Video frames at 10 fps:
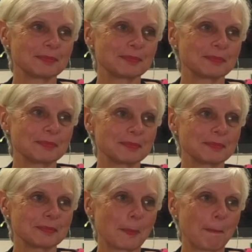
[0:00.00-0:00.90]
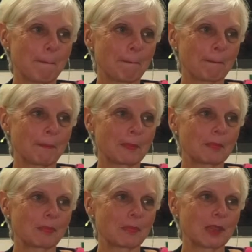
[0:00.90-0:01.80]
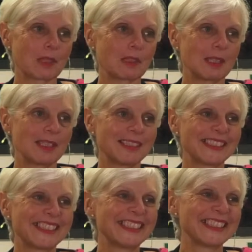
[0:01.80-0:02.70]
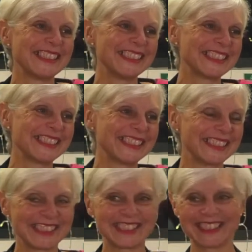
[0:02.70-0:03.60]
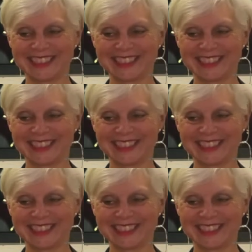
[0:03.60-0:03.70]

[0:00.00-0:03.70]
Oh, Evie, are you done, darling? Yes, that's it.